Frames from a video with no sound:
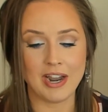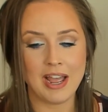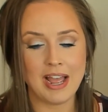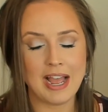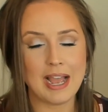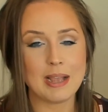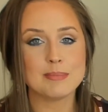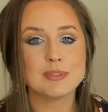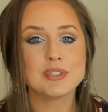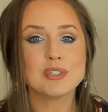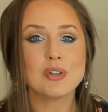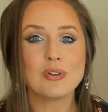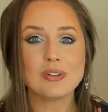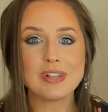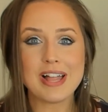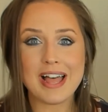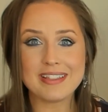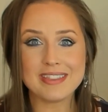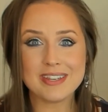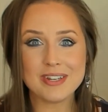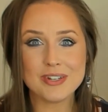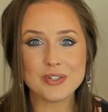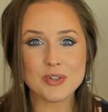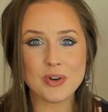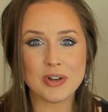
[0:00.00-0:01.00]
I'm so glad that
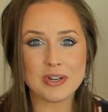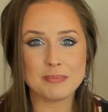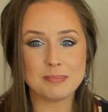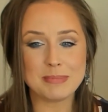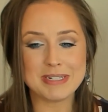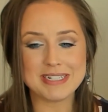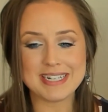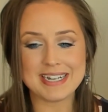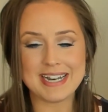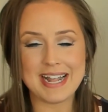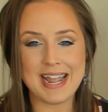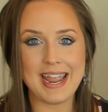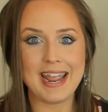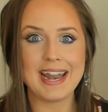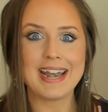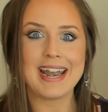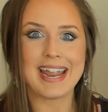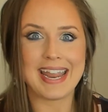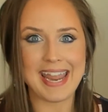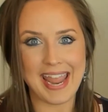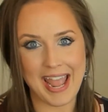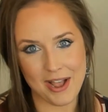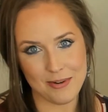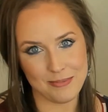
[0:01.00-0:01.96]
you joined me today, and I can't